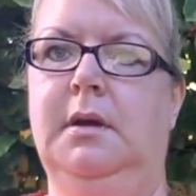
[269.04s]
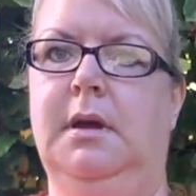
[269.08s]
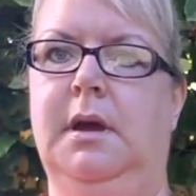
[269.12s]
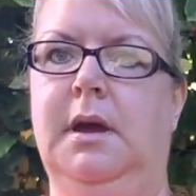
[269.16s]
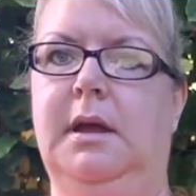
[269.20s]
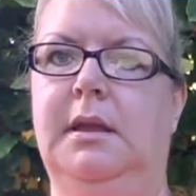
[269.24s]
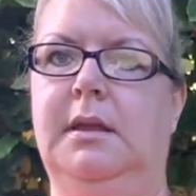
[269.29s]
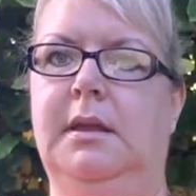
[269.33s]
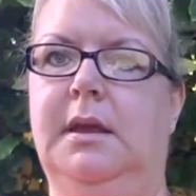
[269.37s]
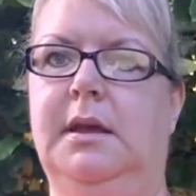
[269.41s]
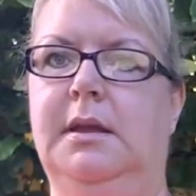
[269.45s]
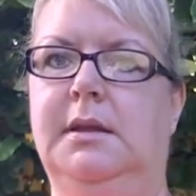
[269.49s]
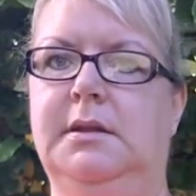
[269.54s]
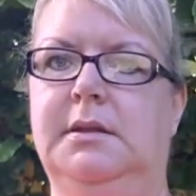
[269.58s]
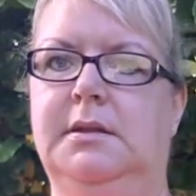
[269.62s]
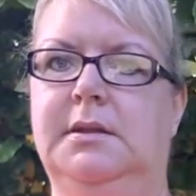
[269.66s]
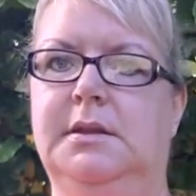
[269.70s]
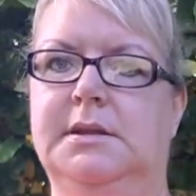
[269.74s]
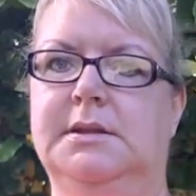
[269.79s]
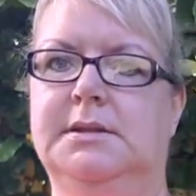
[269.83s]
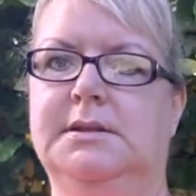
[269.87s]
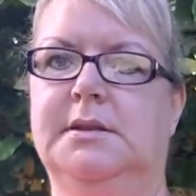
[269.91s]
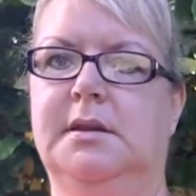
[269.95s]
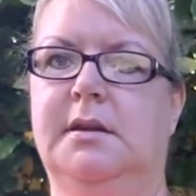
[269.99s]
and then
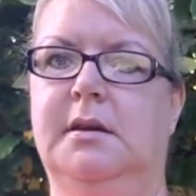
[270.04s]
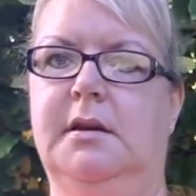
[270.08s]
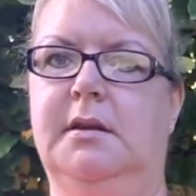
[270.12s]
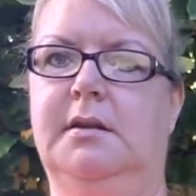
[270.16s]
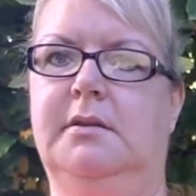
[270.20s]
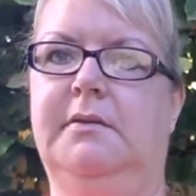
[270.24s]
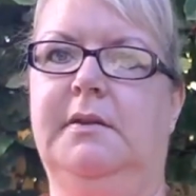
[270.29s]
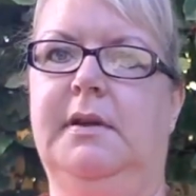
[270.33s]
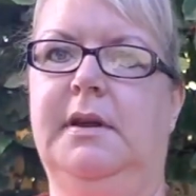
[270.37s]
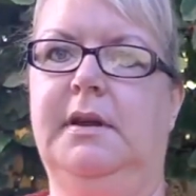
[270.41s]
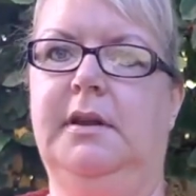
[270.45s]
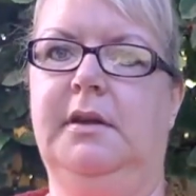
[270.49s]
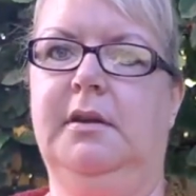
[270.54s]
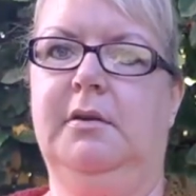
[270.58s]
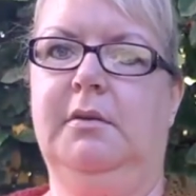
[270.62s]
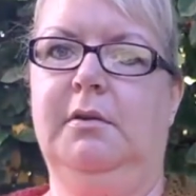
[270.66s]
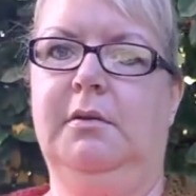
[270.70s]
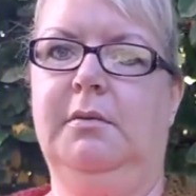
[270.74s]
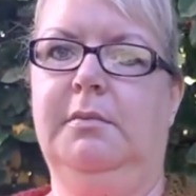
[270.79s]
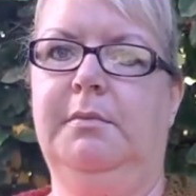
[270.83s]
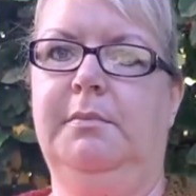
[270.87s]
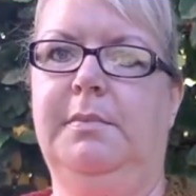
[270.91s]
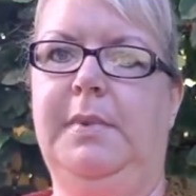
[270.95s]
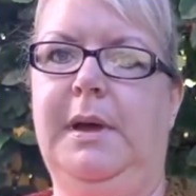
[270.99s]
just tie it around your
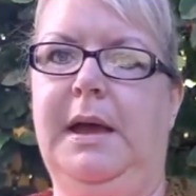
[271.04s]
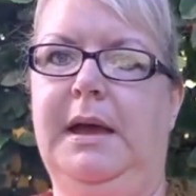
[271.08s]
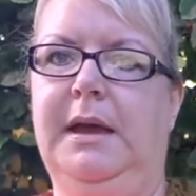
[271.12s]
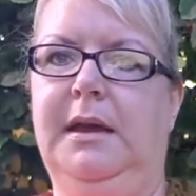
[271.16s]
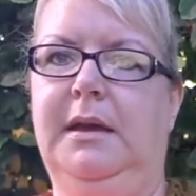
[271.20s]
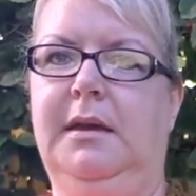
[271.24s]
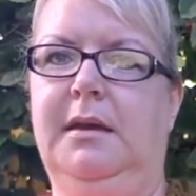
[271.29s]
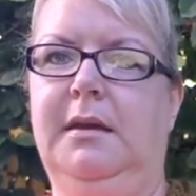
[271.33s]
back,